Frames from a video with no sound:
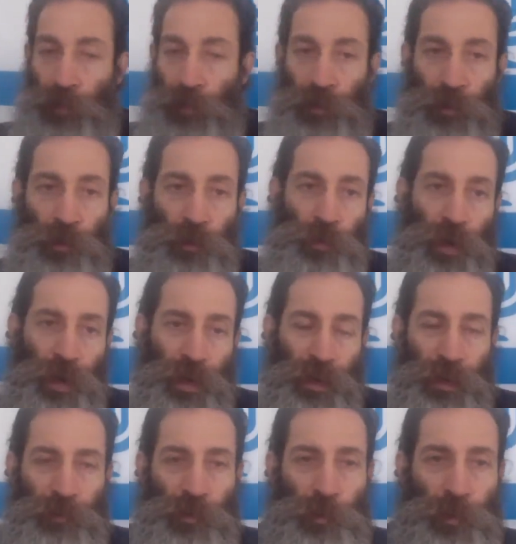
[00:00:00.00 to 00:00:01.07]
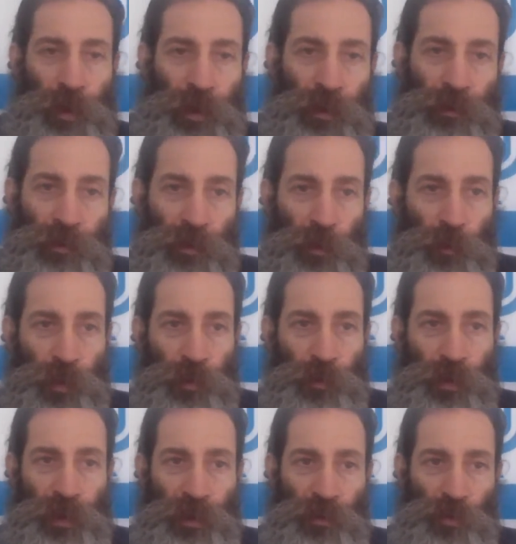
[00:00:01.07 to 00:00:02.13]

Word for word: All right, everybody. So we are reading